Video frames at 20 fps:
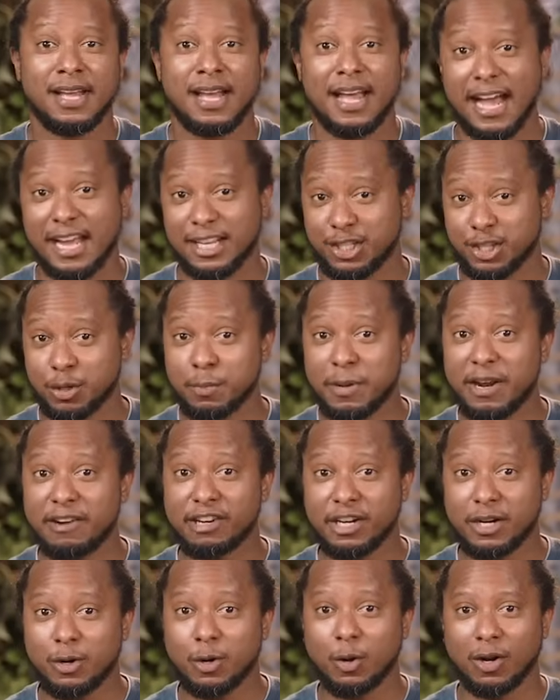As you may
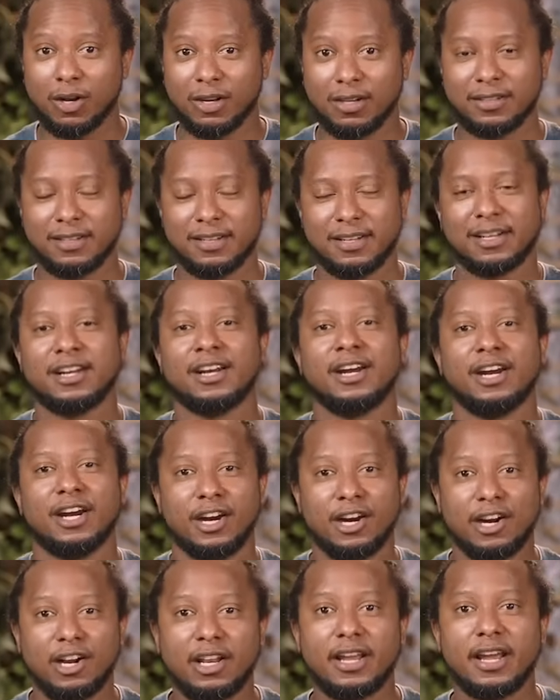recall,
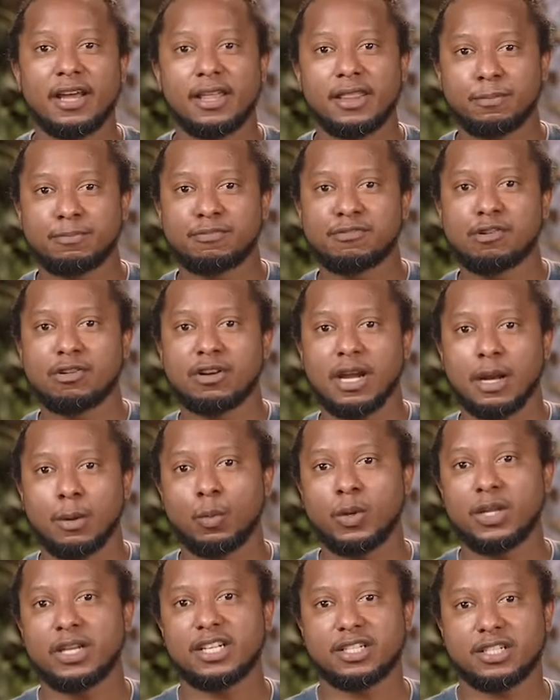earlier in the program
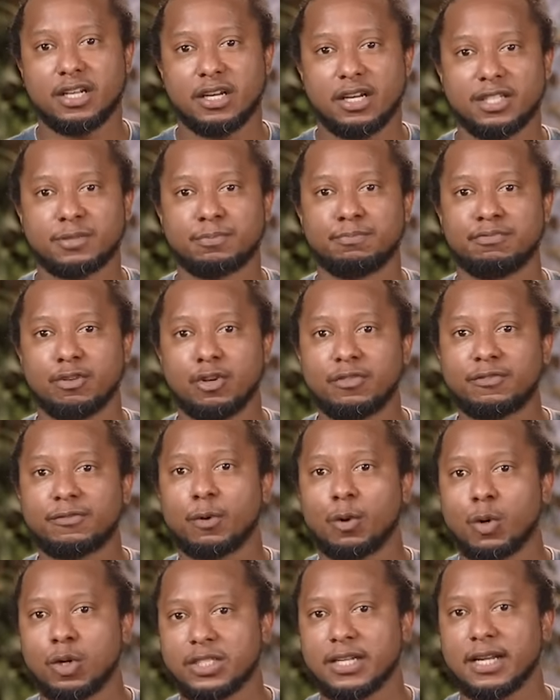we discussed brute
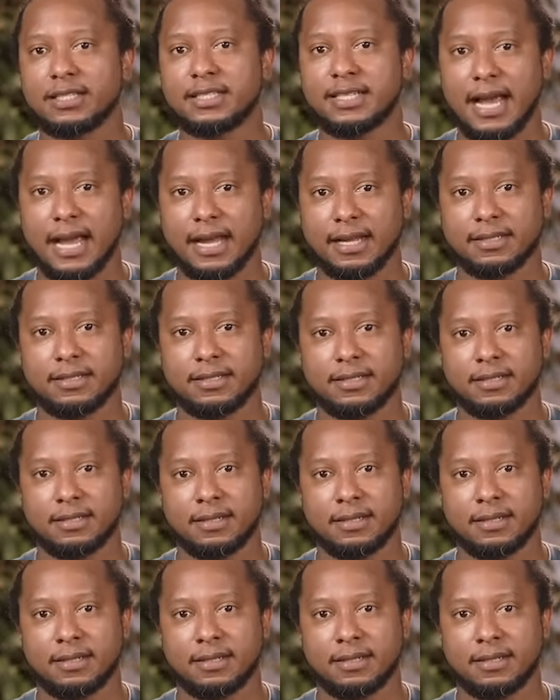force attacks,